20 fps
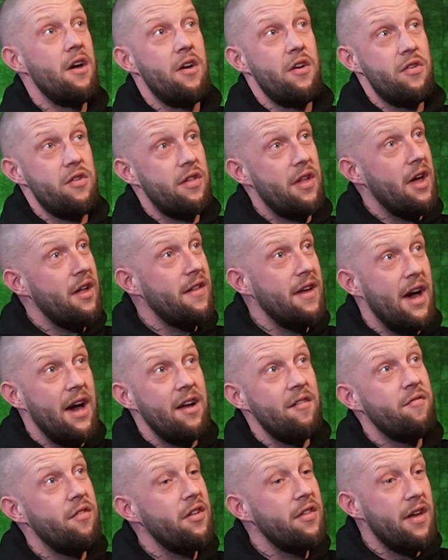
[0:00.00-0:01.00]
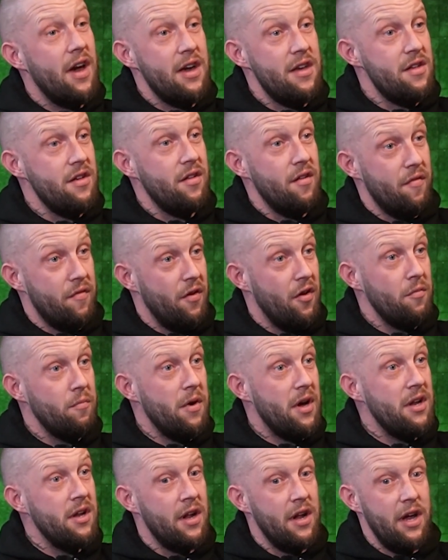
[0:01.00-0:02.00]
Started advertising like fuck,
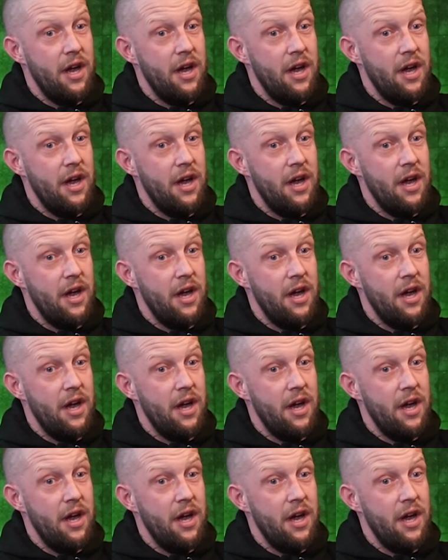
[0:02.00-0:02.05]
man.